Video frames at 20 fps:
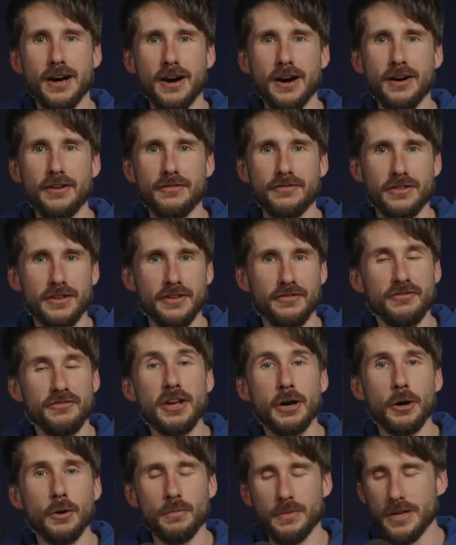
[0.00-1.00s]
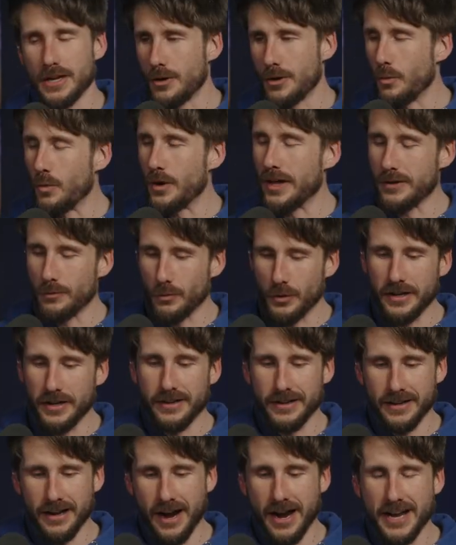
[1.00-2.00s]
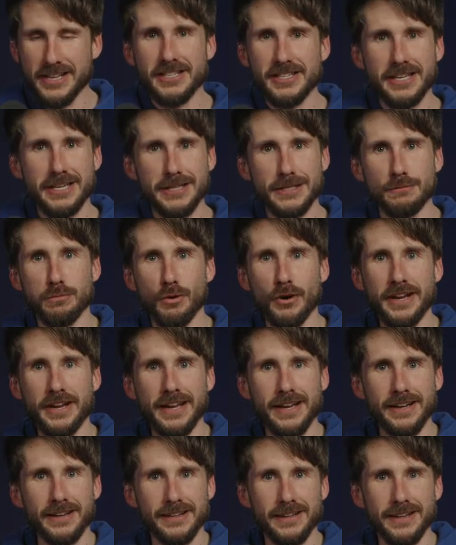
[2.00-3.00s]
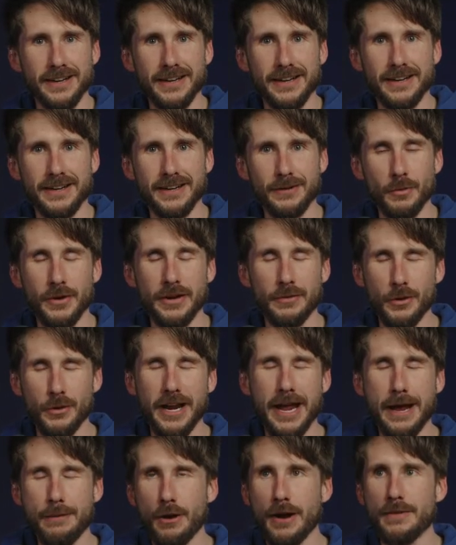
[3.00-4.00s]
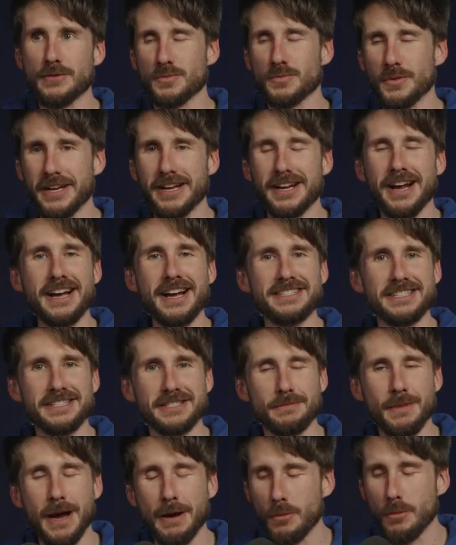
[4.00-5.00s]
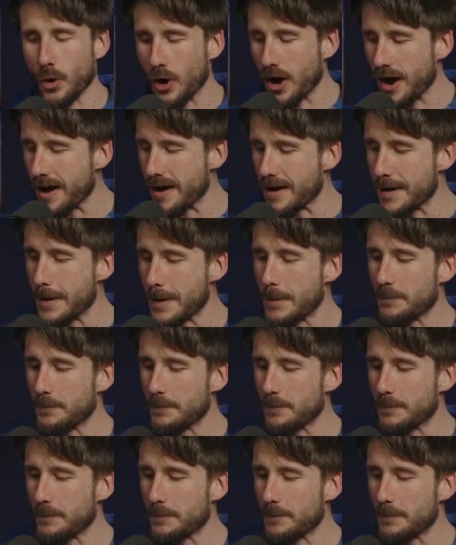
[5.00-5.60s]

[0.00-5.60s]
of the film when when Isaac is bringing uh, when when is bringing Isaac to Mount Moriah